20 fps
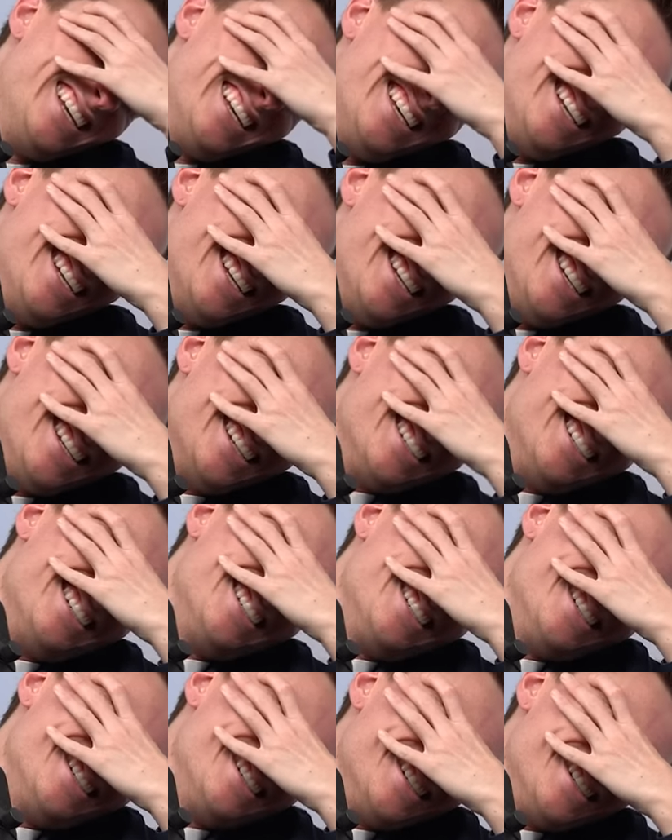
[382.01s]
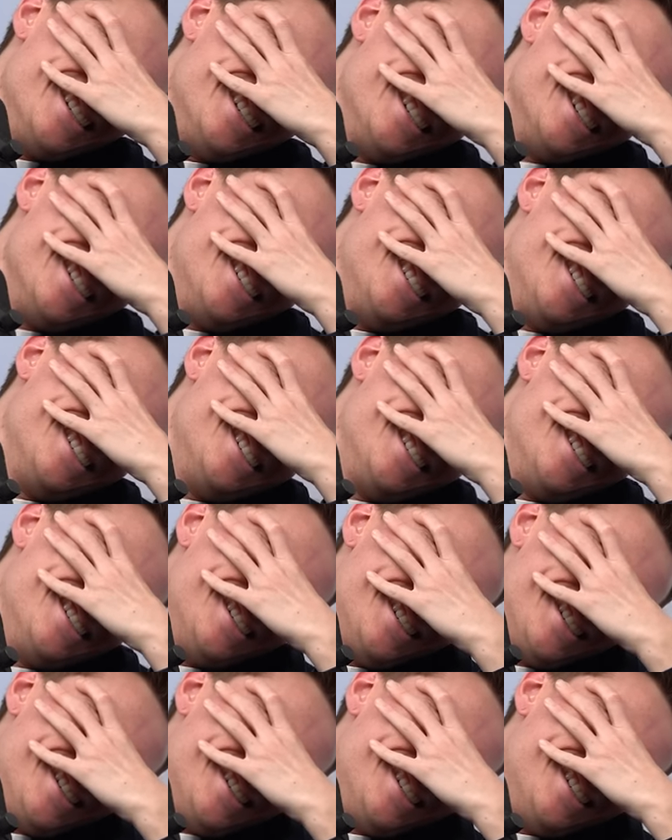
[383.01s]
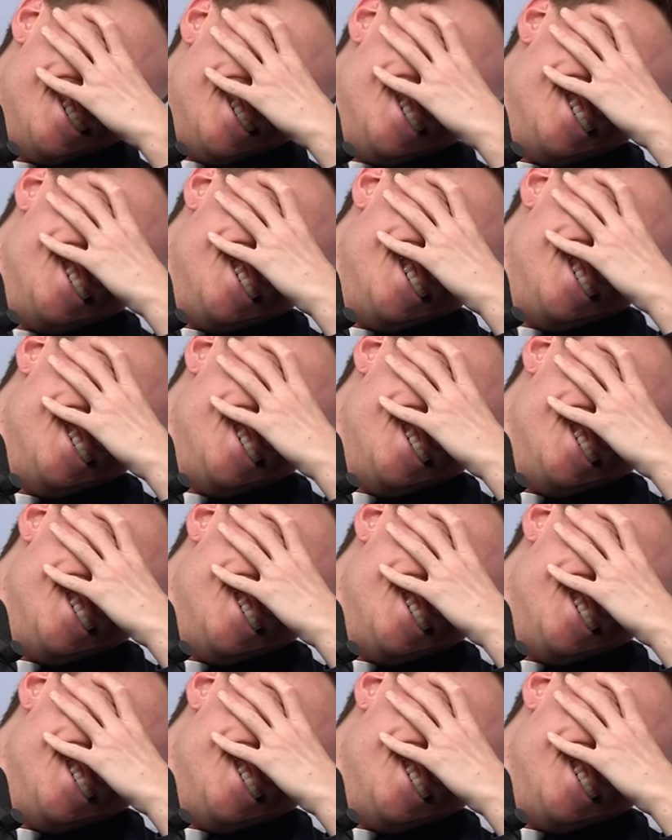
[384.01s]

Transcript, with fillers: to know if you ever seen a dirty woman that you wanted to beat